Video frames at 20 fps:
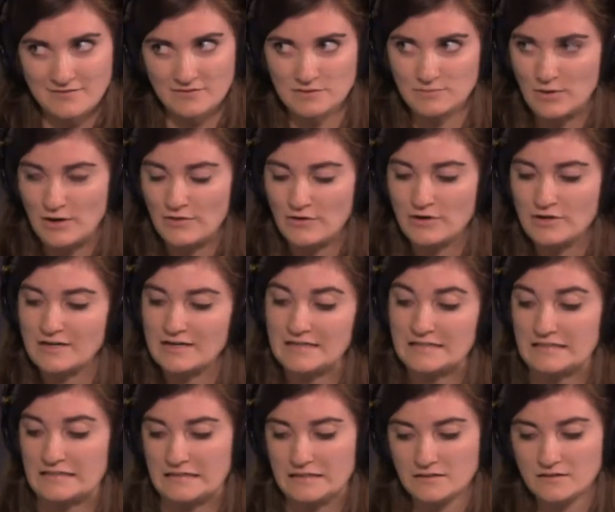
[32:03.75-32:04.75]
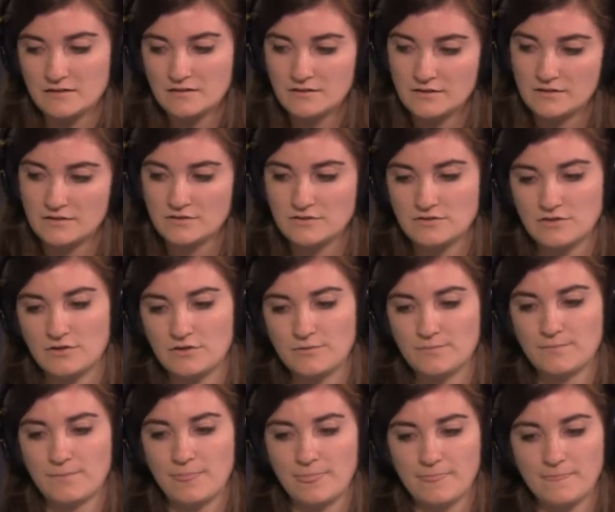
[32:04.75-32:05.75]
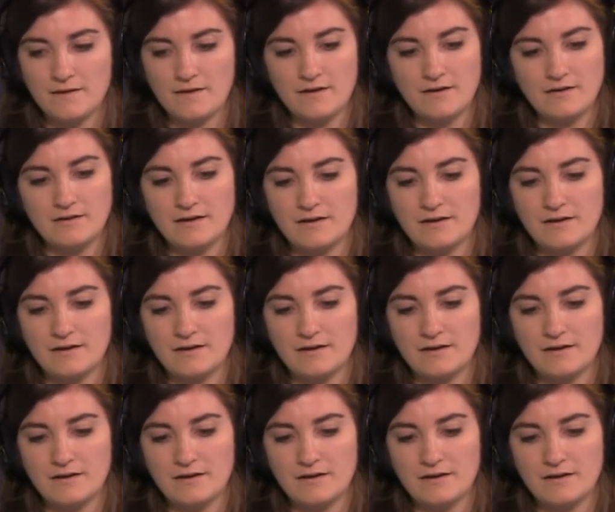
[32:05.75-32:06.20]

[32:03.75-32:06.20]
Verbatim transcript: his brother, and he didn't. So, yeah.